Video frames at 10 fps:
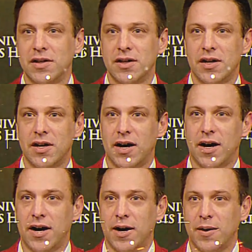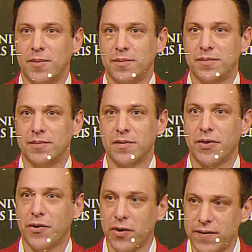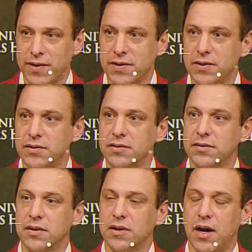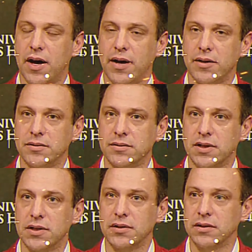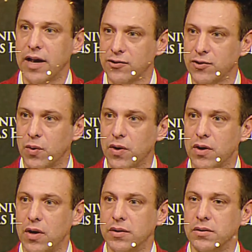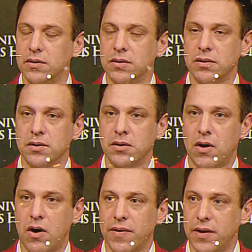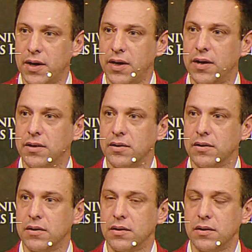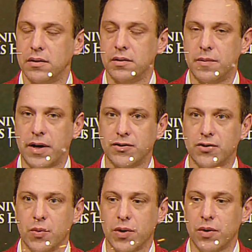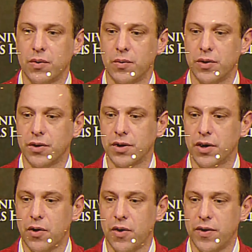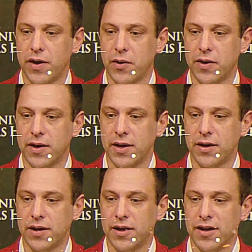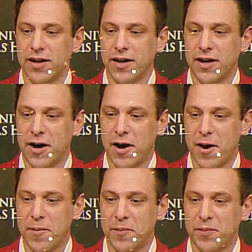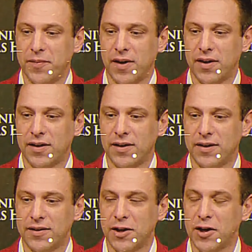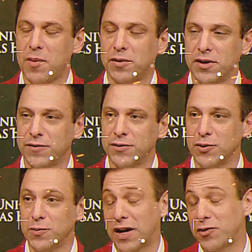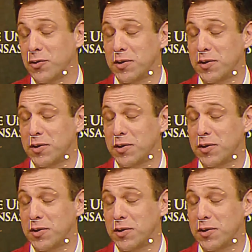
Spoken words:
After seeing Patrick Mahomes get banged up way too much last year, even behind a solid interior offensive line, it was clear the Chiefs needed to secure the edges better.